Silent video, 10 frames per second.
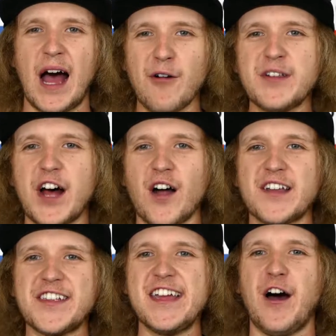was
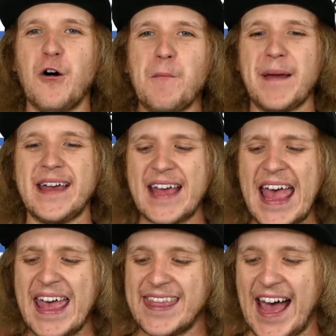honestly hoping
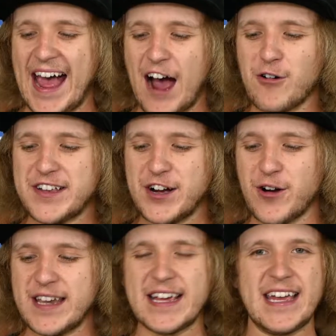that I was
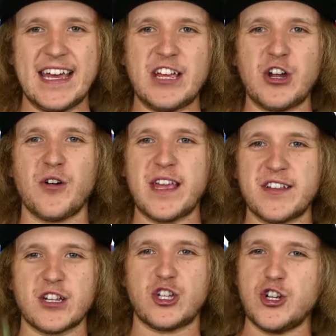going to get, you know,
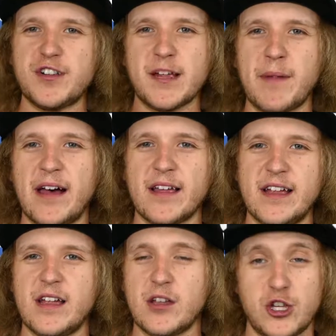these juicy
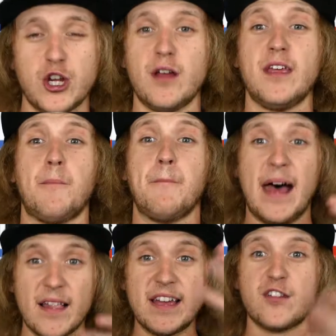the
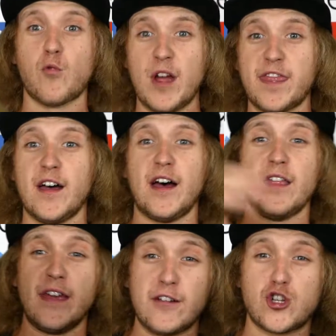melons with
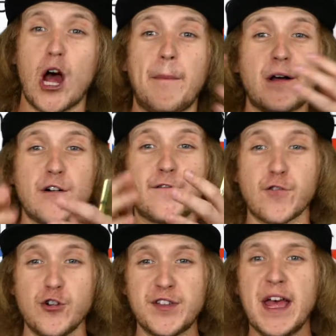the tropical
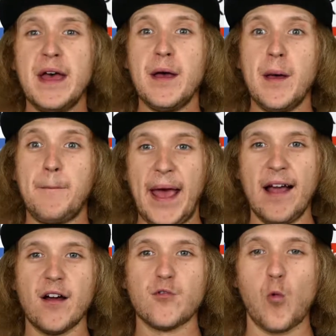fruits
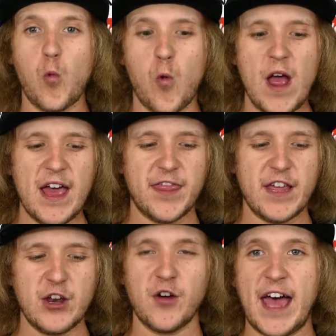paired
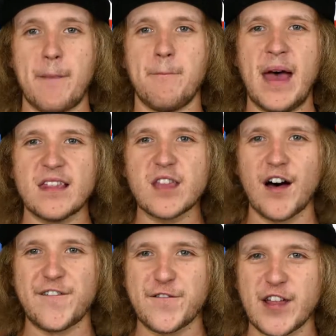with, you know, that
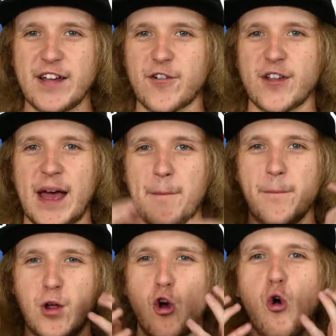menthol flavor,
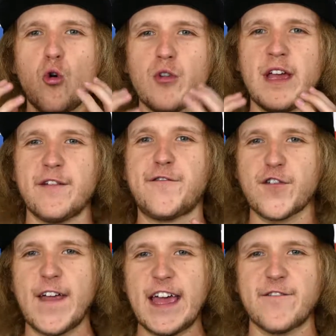that cooling
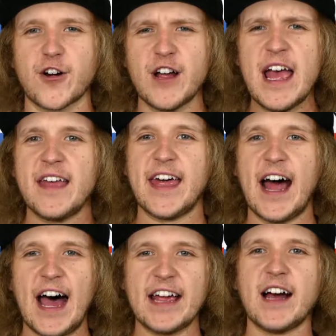flavor that
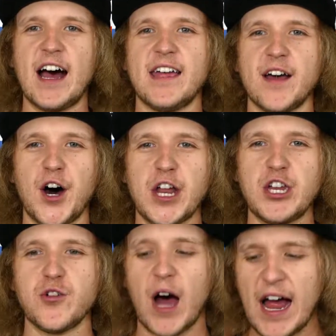I got in the
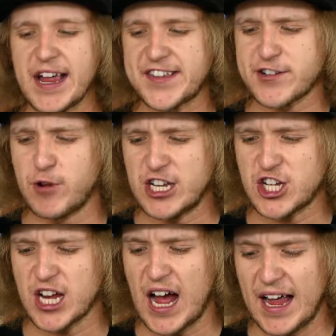Honeydew Ice,
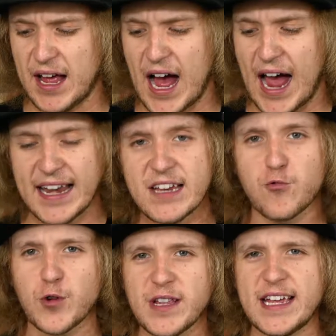which I
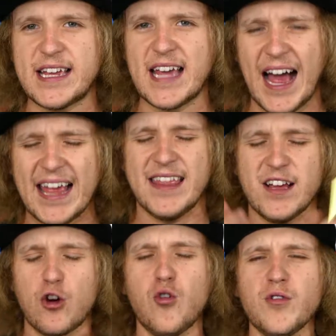didn't really,
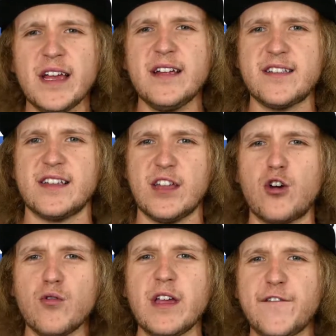the
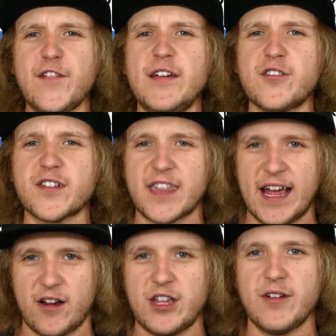cooling flavor's
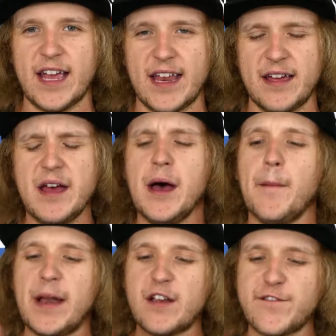there, you get
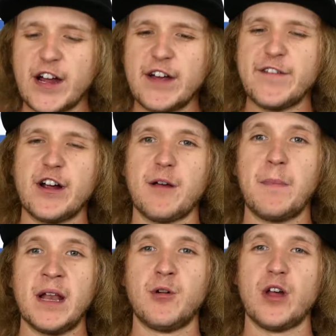it, but it's very, very
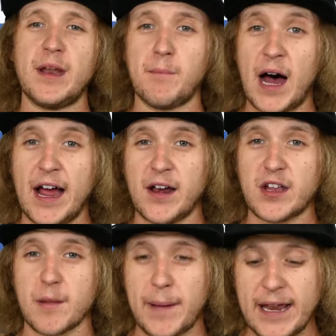minimal in my
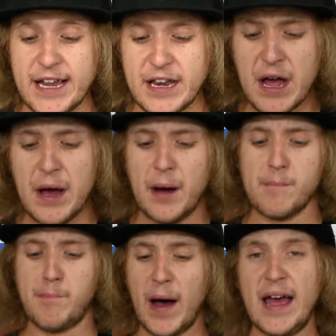honest
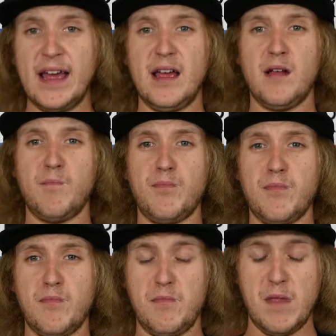opinion. But
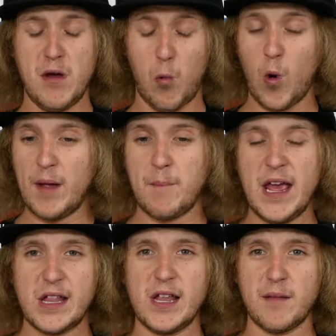what
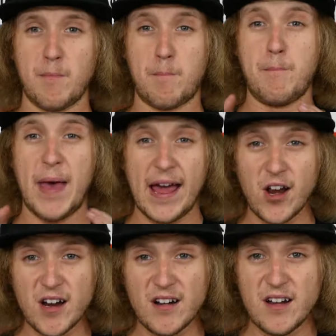makes it
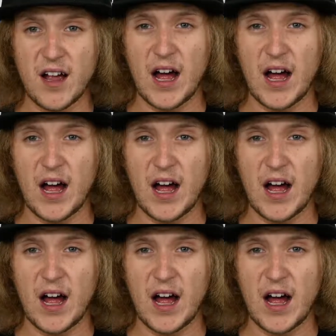better